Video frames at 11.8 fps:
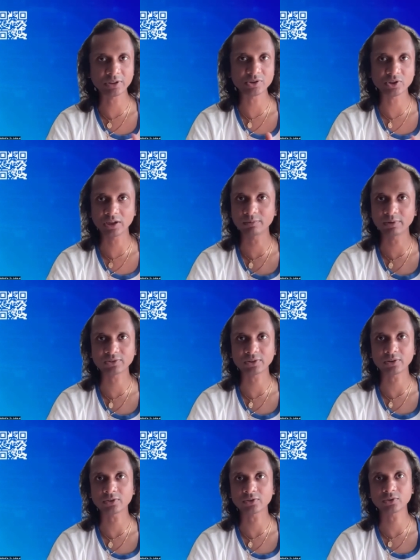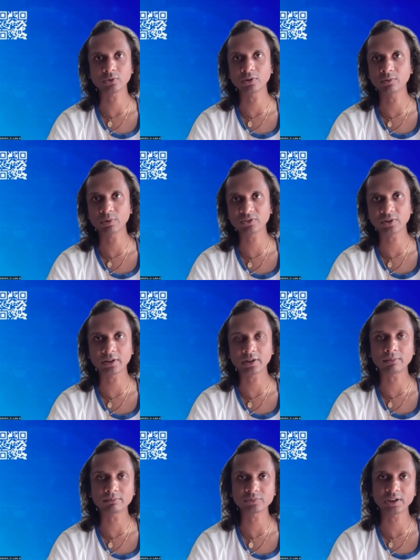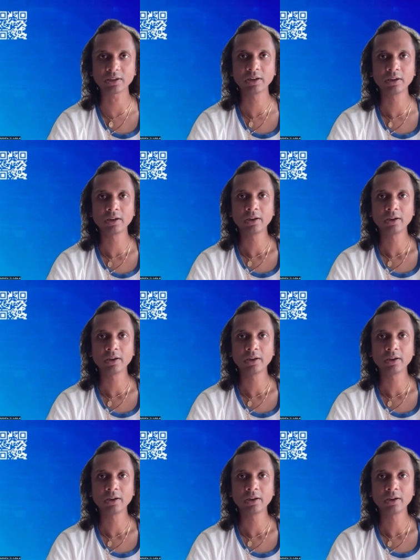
angel investors to invest in the company